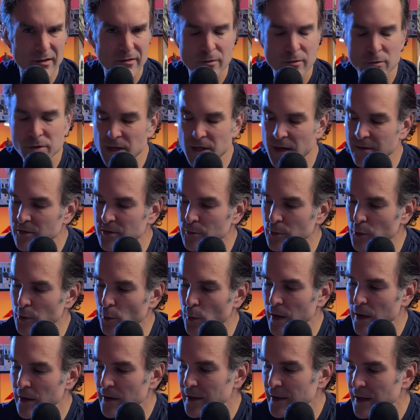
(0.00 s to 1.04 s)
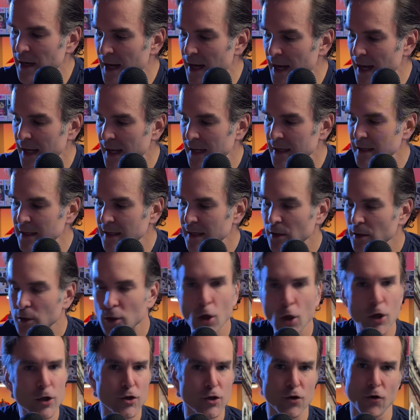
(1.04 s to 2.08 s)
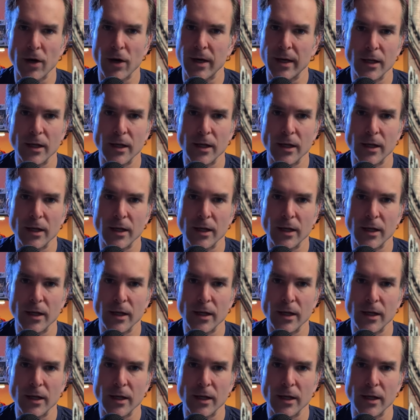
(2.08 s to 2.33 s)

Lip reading: It was comfortable to wear it, and it looked great.